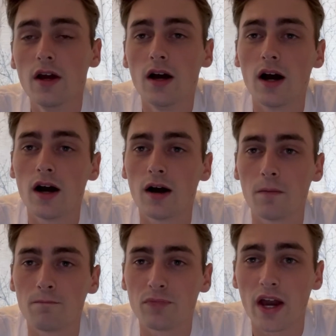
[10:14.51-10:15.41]

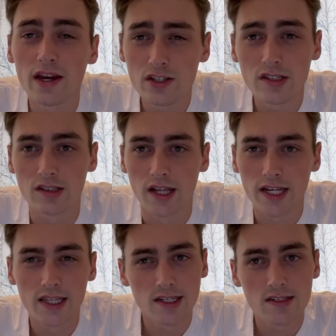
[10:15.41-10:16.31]
I actually
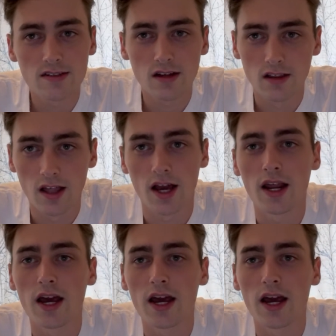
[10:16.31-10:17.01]
like this a lot.